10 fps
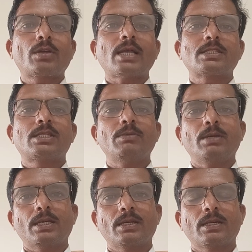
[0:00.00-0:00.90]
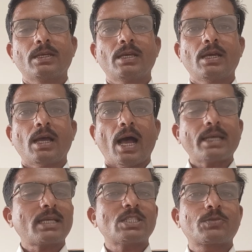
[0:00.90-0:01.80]
can see me. I
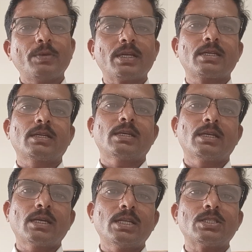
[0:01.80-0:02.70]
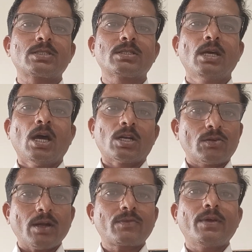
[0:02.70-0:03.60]
can speak English
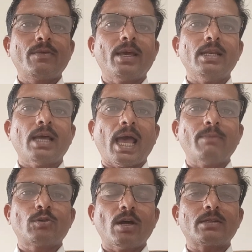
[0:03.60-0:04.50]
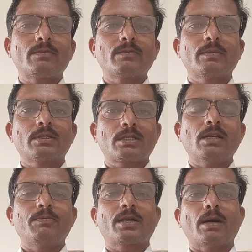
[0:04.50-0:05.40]
not very well. I am not
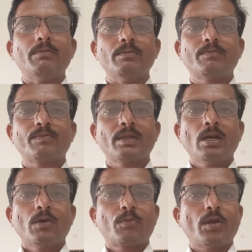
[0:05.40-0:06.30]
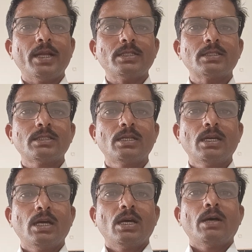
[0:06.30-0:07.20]
still become fluent,
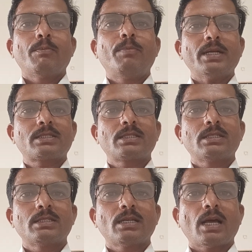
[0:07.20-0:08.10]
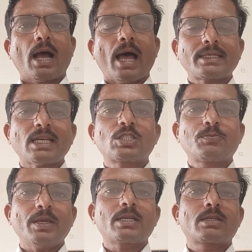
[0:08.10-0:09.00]
but I can
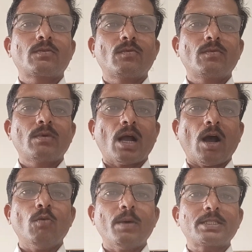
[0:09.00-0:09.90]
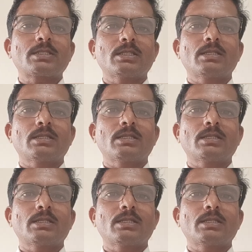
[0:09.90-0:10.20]
speak how much